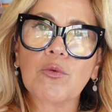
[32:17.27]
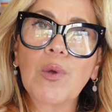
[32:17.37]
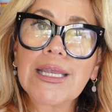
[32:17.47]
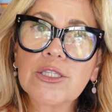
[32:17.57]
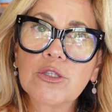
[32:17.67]

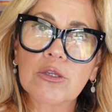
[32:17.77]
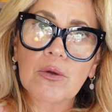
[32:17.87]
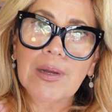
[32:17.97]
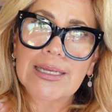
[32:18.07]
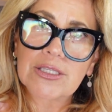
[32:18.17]
We
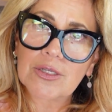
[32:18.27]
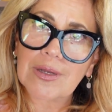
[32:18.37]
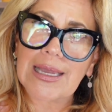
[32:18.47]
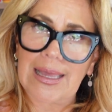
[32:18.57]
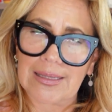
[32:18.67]
do it
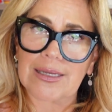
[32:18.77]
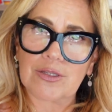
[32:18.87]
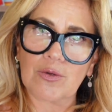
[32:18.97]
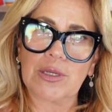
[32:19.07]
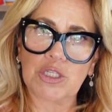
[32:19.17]
together
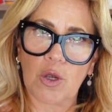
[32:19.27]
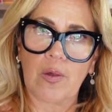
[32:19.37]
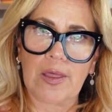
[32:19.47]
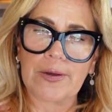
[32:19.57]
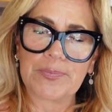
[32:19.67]
to each
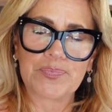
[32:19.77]
other.